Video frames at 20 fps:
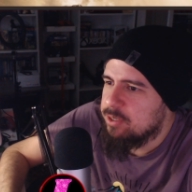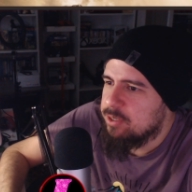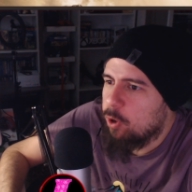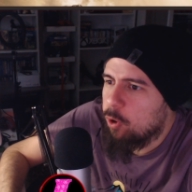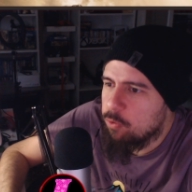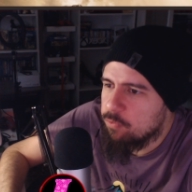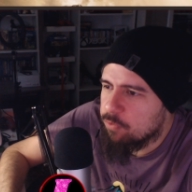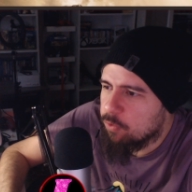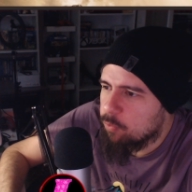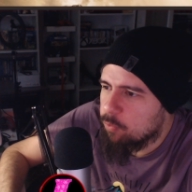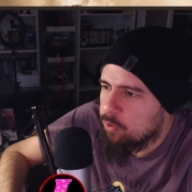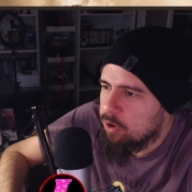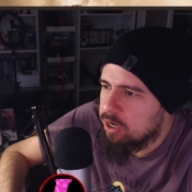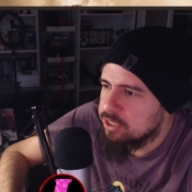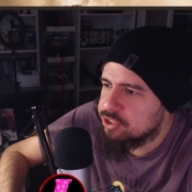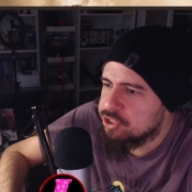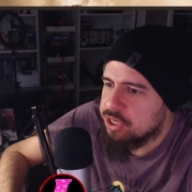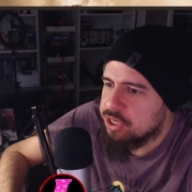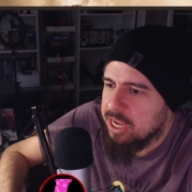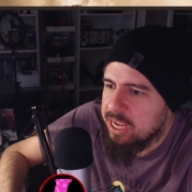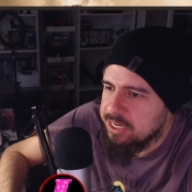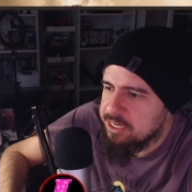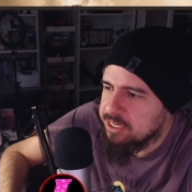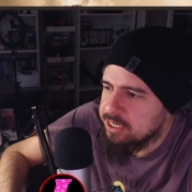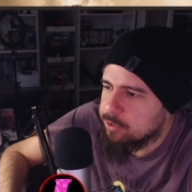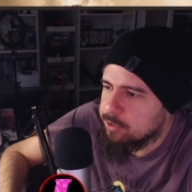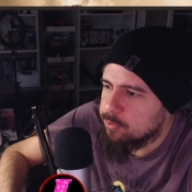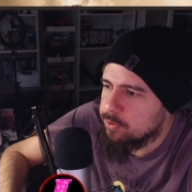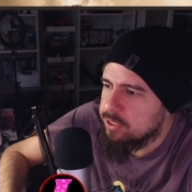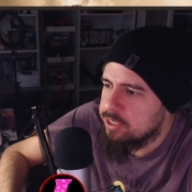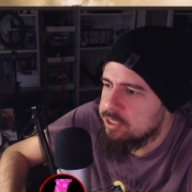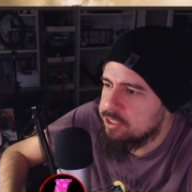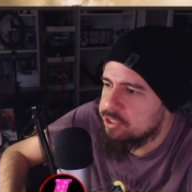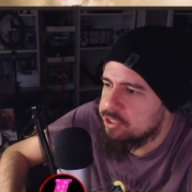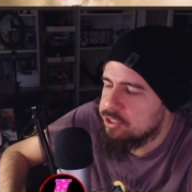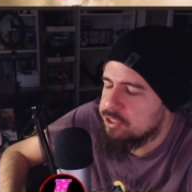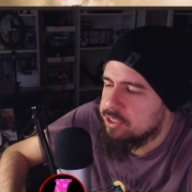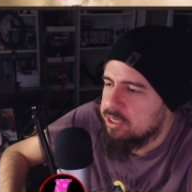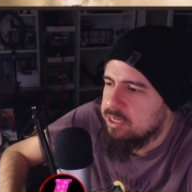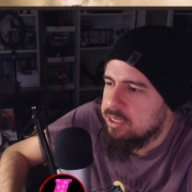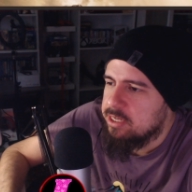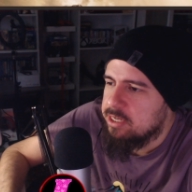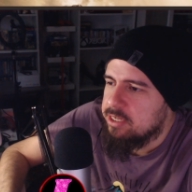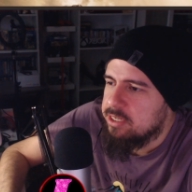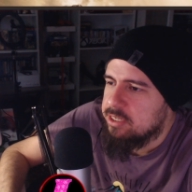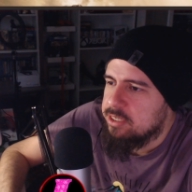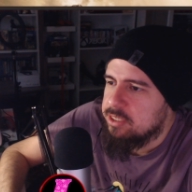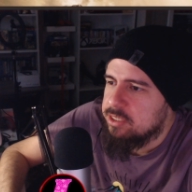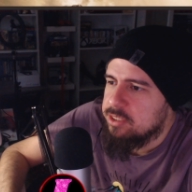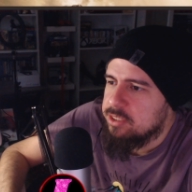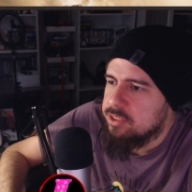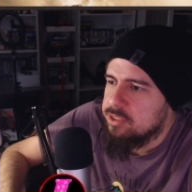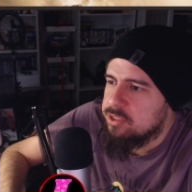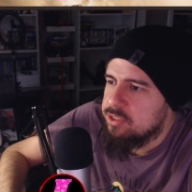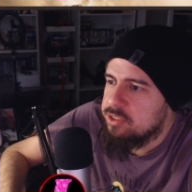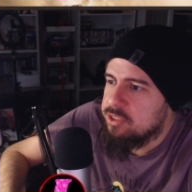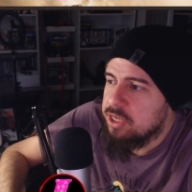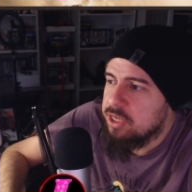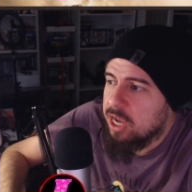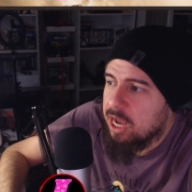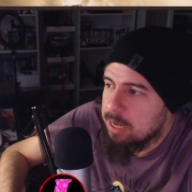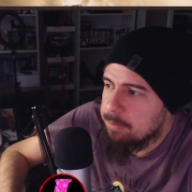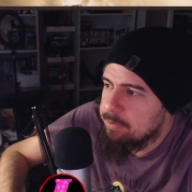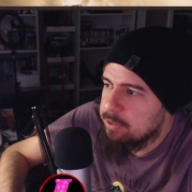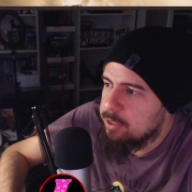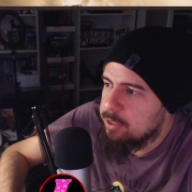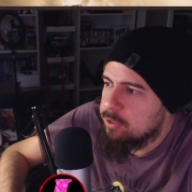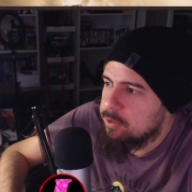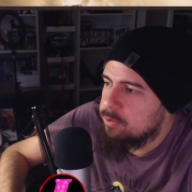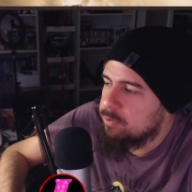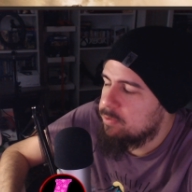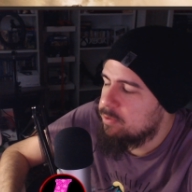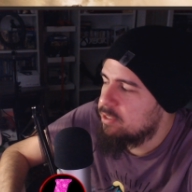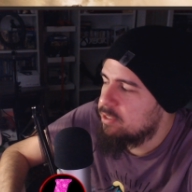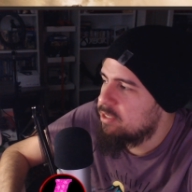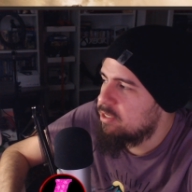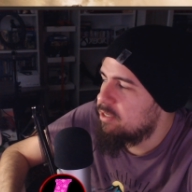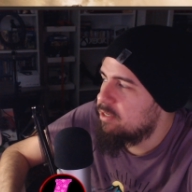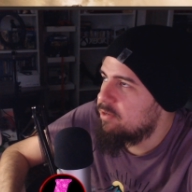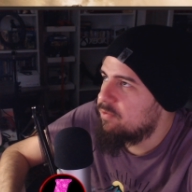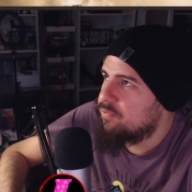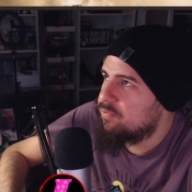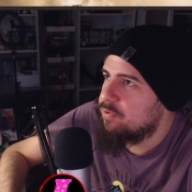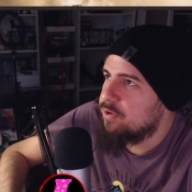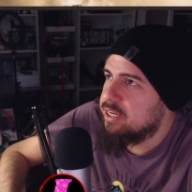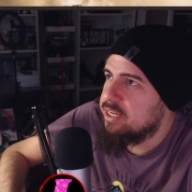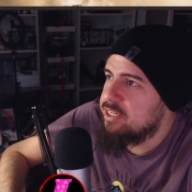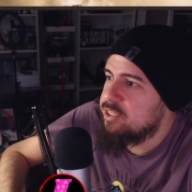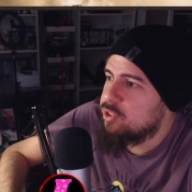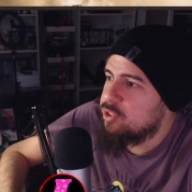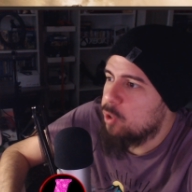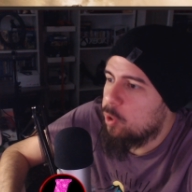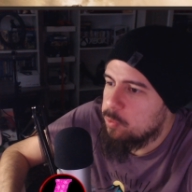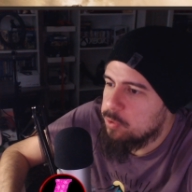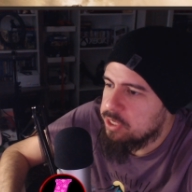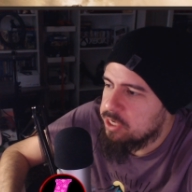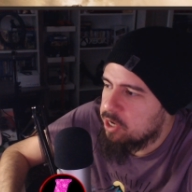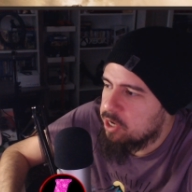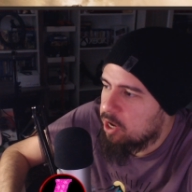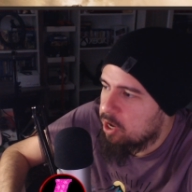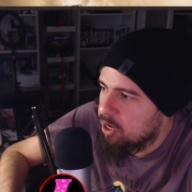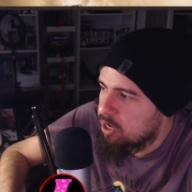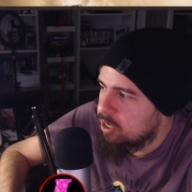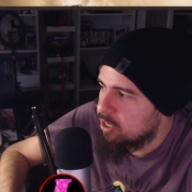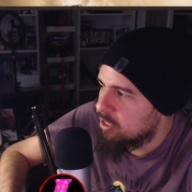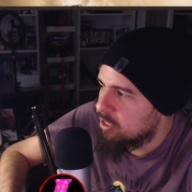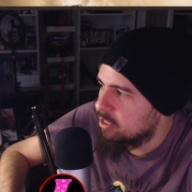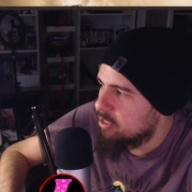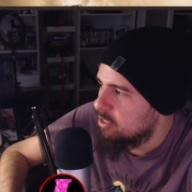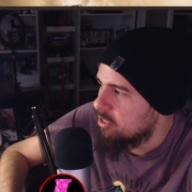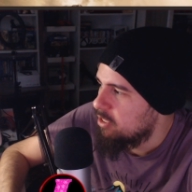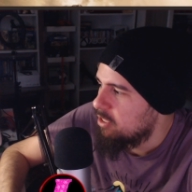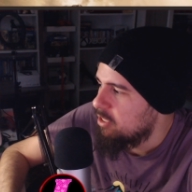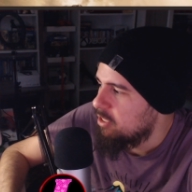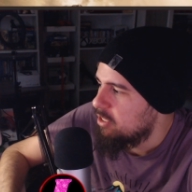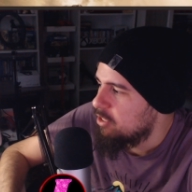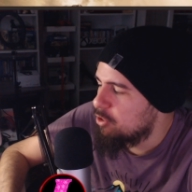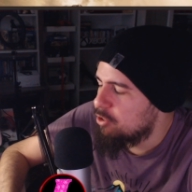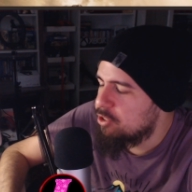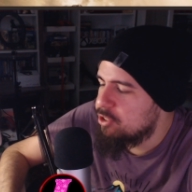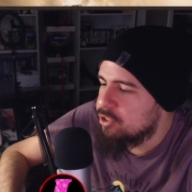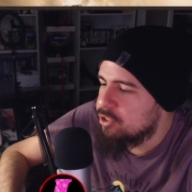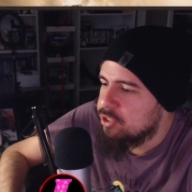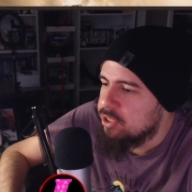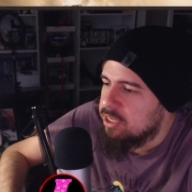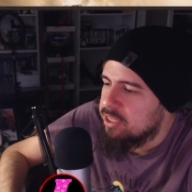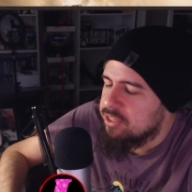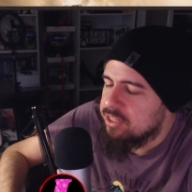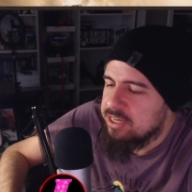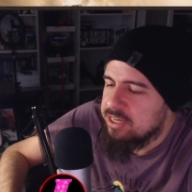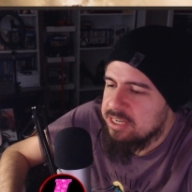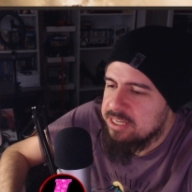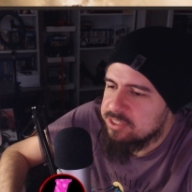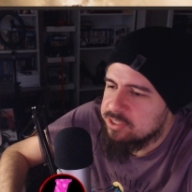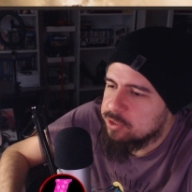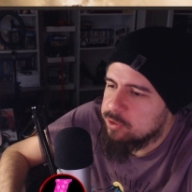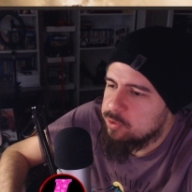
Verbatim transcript: Overwatch, Candy uh, Crush, Diablo, Diablo, uh, freaking Tony Hawk, there's just the list